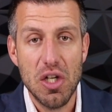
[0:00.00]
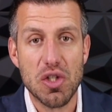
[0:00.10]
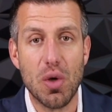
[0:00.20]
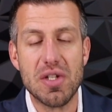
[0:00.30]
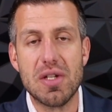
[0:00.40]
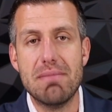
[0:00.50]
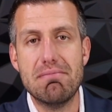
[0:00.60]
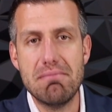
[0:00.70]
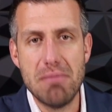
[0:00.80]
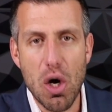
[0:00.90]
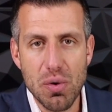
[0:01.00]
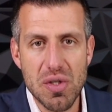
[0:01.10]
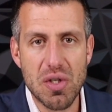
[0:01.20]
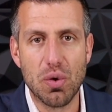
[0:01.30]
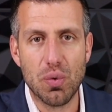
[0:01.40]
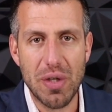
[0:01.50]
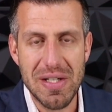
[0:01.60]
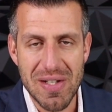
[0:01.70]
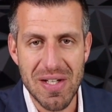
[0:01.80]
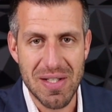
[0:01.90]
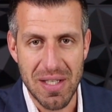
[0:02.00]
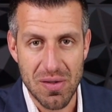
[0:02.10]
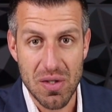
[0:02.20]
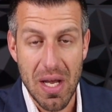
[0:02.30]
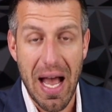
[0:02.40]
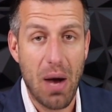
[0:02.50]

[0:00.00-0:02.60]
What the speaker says: So it's the most resistance.